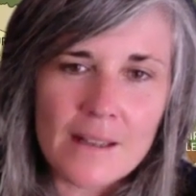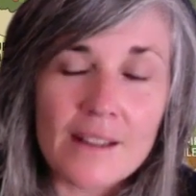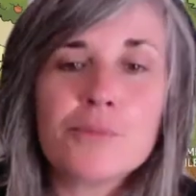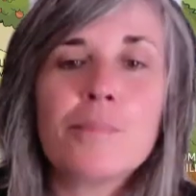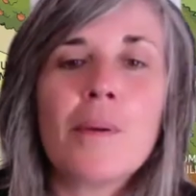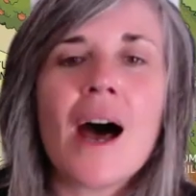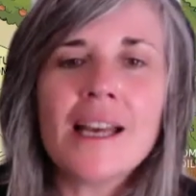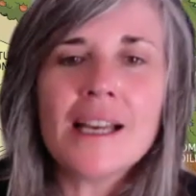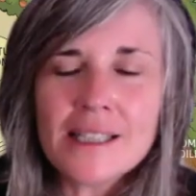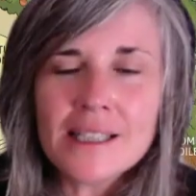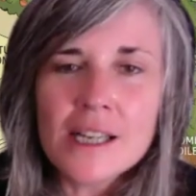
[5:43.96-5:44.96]

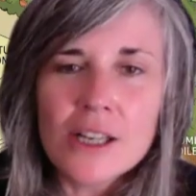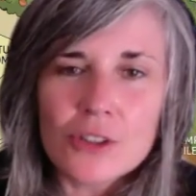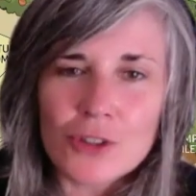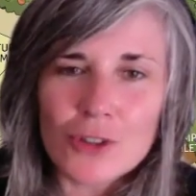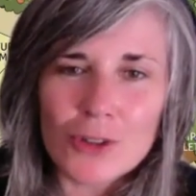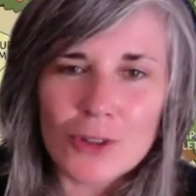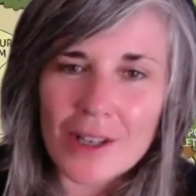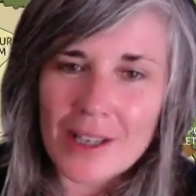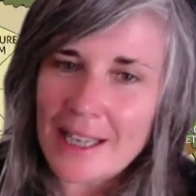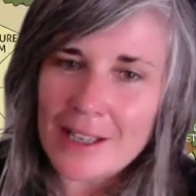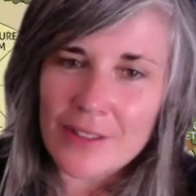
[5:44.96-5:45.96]
inspired to
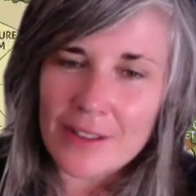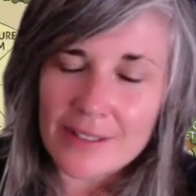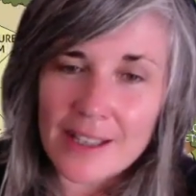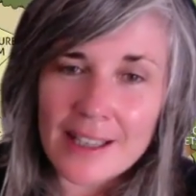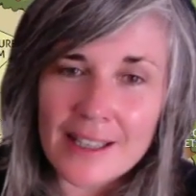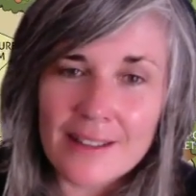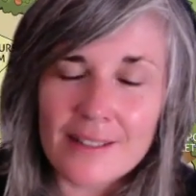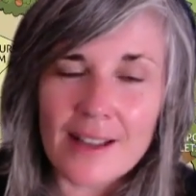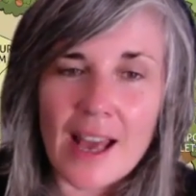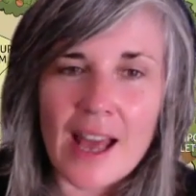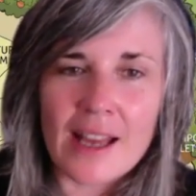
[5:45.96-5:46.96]
leave the cities
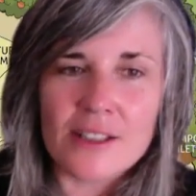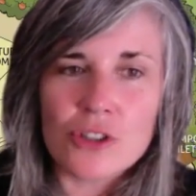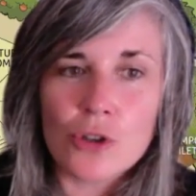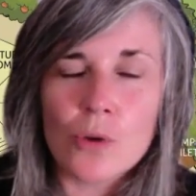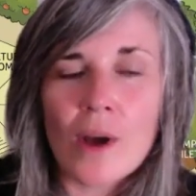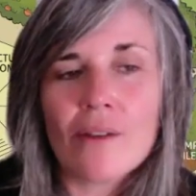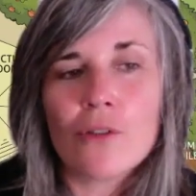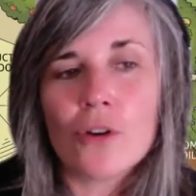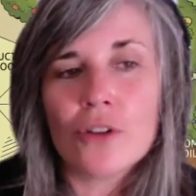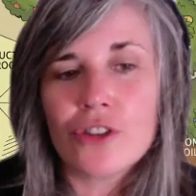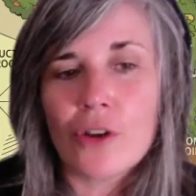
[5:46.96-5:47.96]
and who have
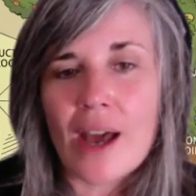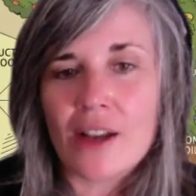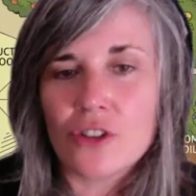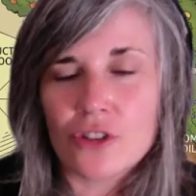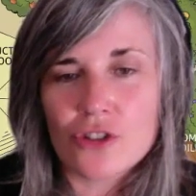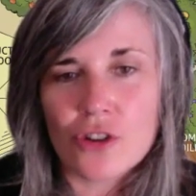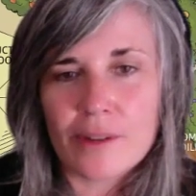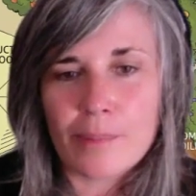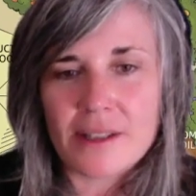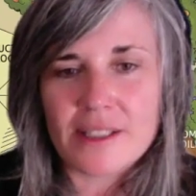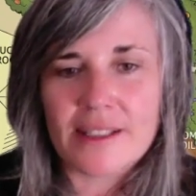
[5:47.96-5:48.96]
also had no
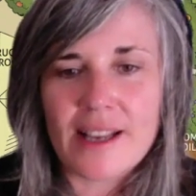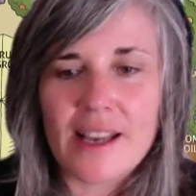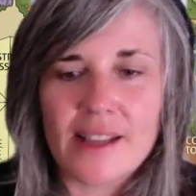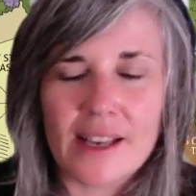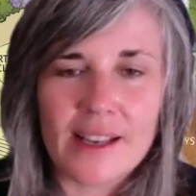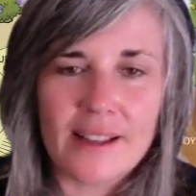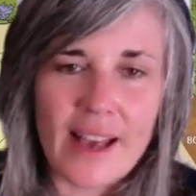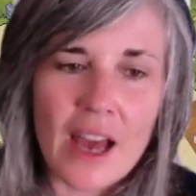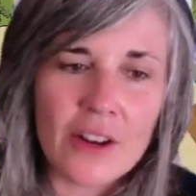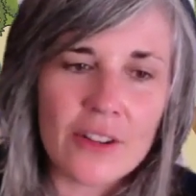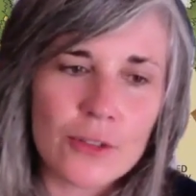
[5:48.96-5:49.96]
choice but to take their kids
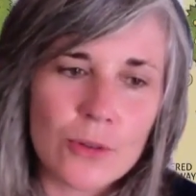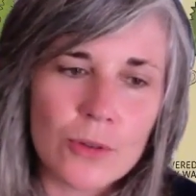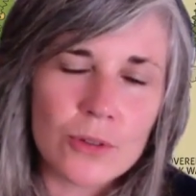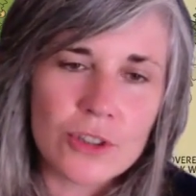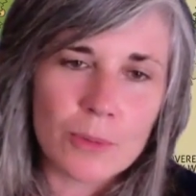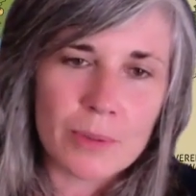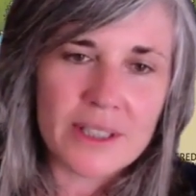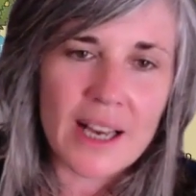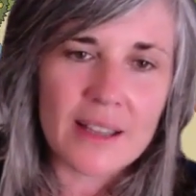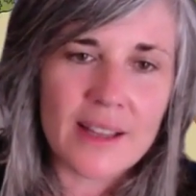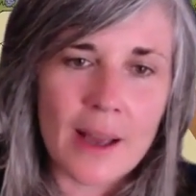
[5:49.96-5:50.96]
out of school to
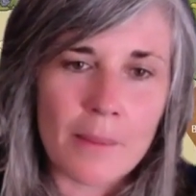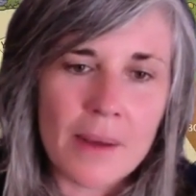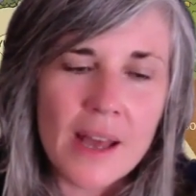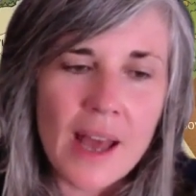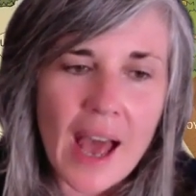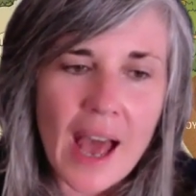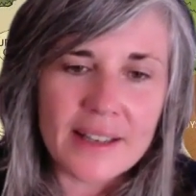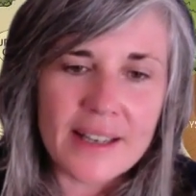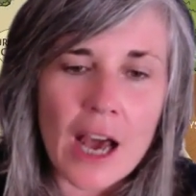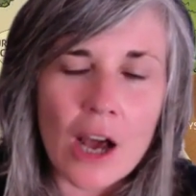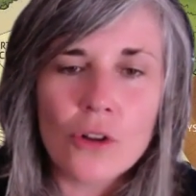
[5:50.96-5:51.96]
protect them and
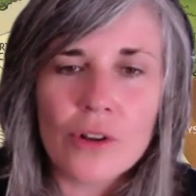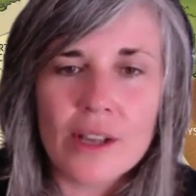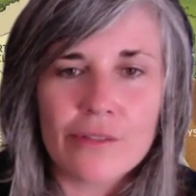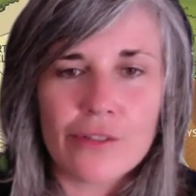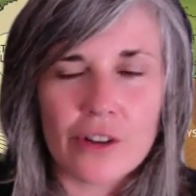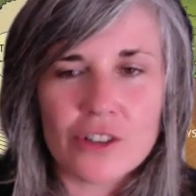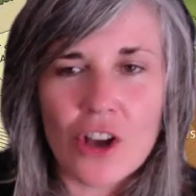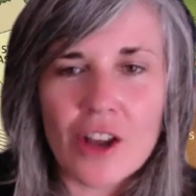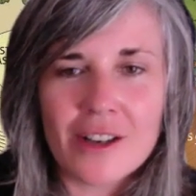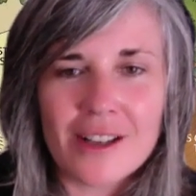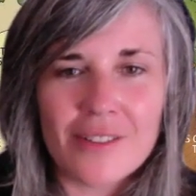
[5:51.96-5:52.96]
now looking for
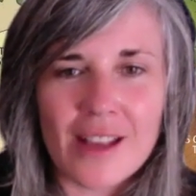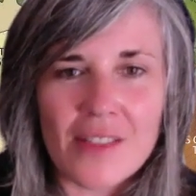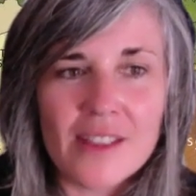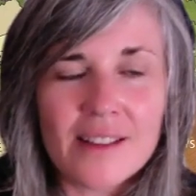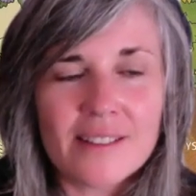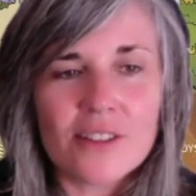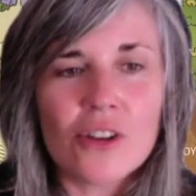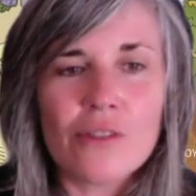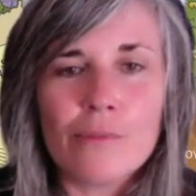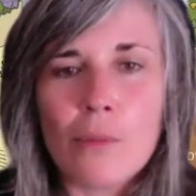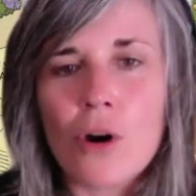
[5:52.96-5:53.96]
alternatives. And this sort
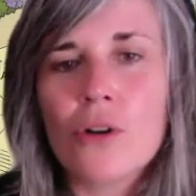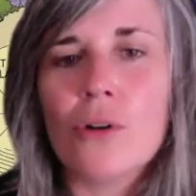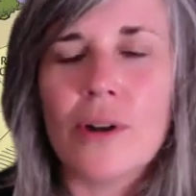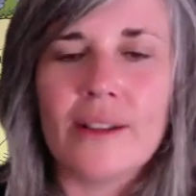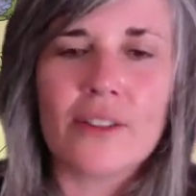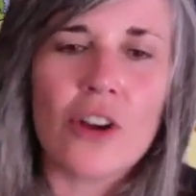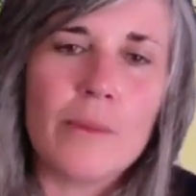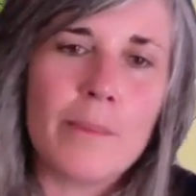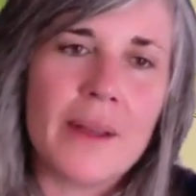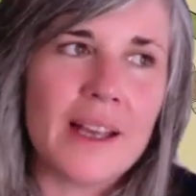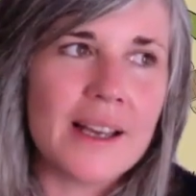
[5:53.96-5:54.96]
of model is going to
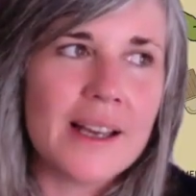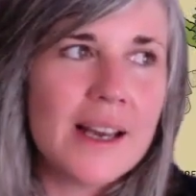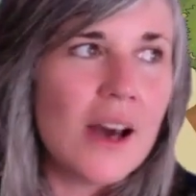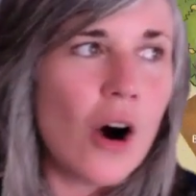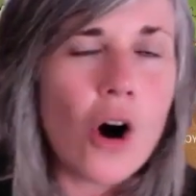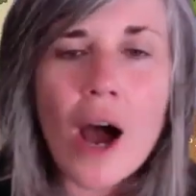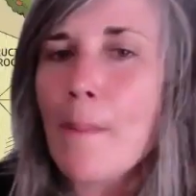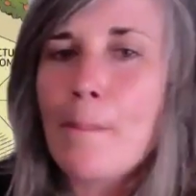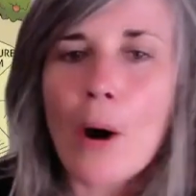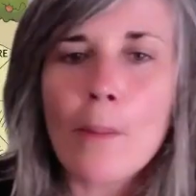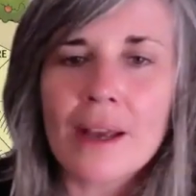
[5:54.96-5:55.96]
be
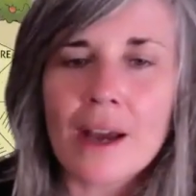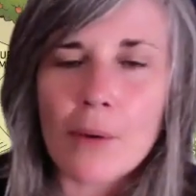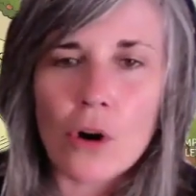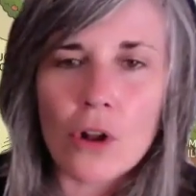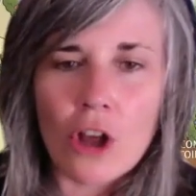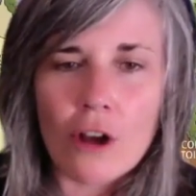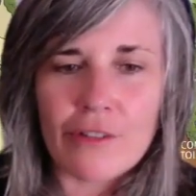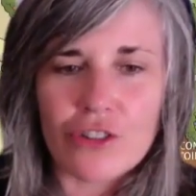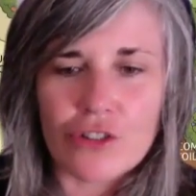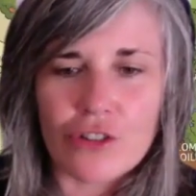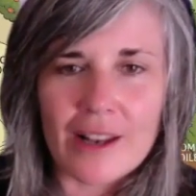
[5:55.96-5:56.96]
have popping up all over
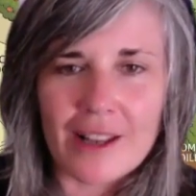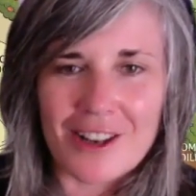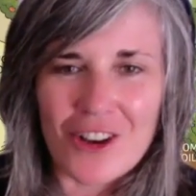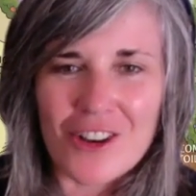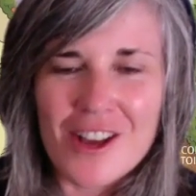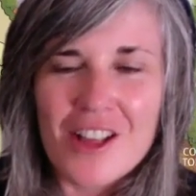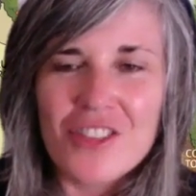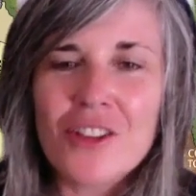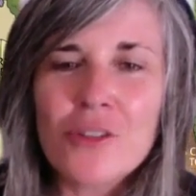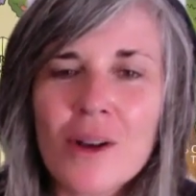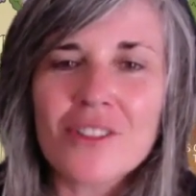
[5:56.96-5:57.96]
Australia. You know,
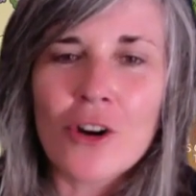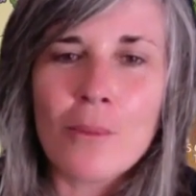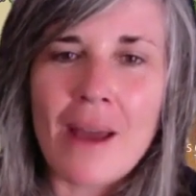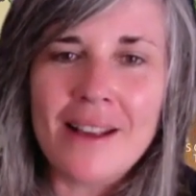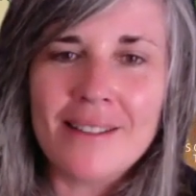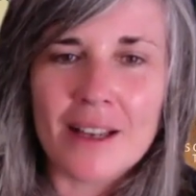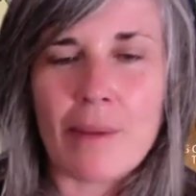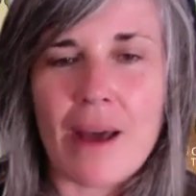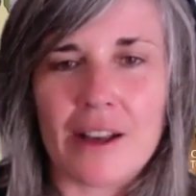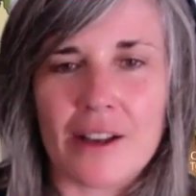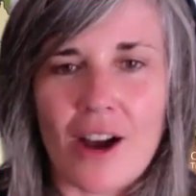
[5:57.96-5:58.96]
this is what's so amazing
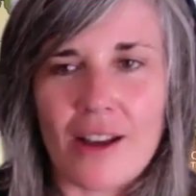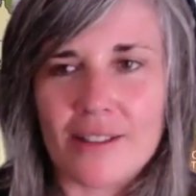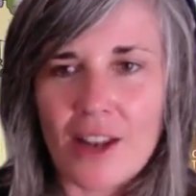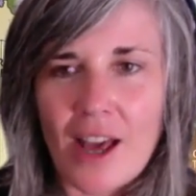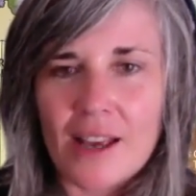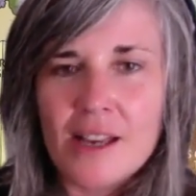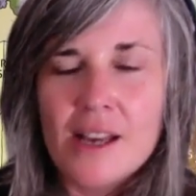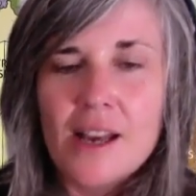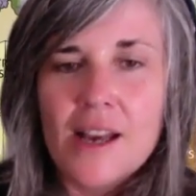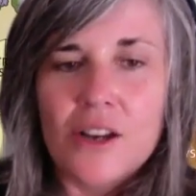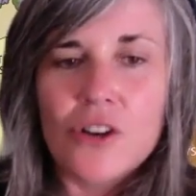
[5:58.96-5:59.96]
about it, guys. Like
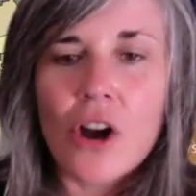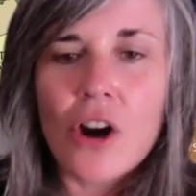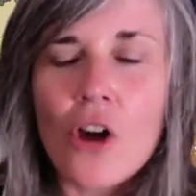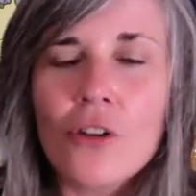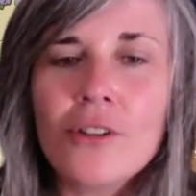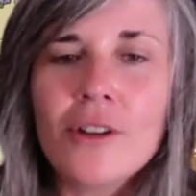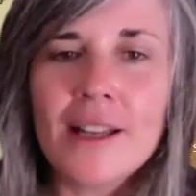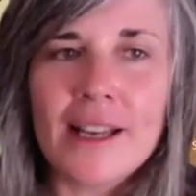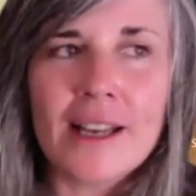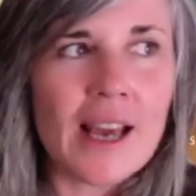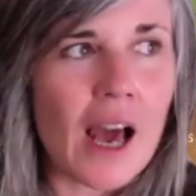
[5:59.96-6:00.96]
not
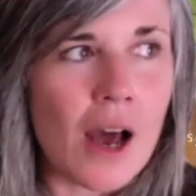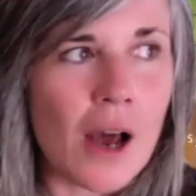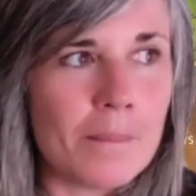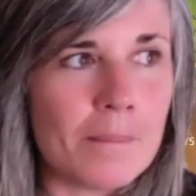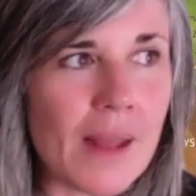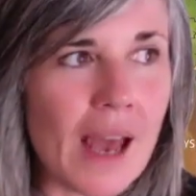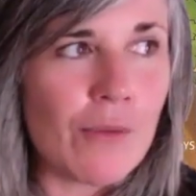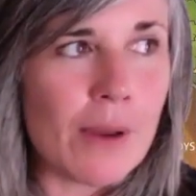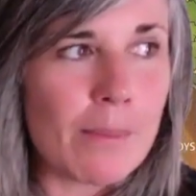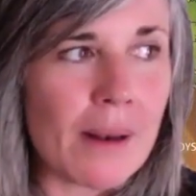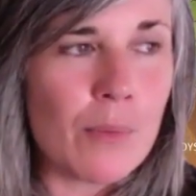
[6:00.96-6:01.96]
only um, have
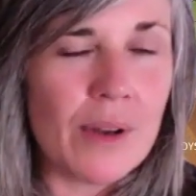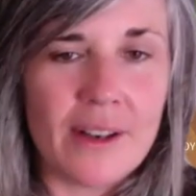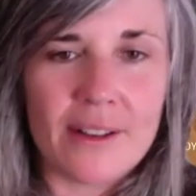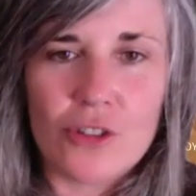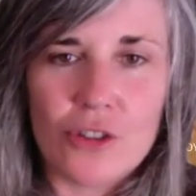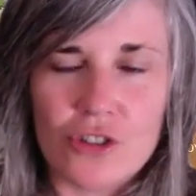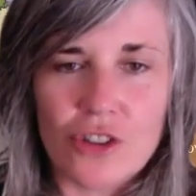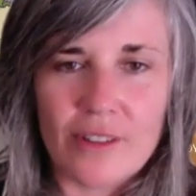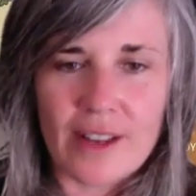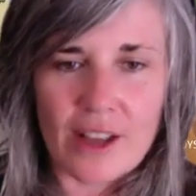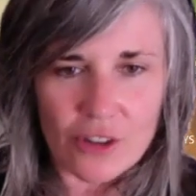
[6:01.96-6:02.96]
we played witness to
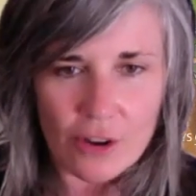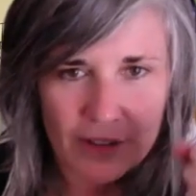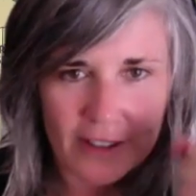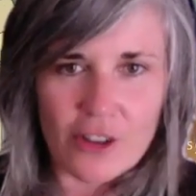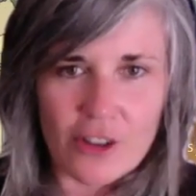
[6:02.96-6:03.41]
choosing our sovereignty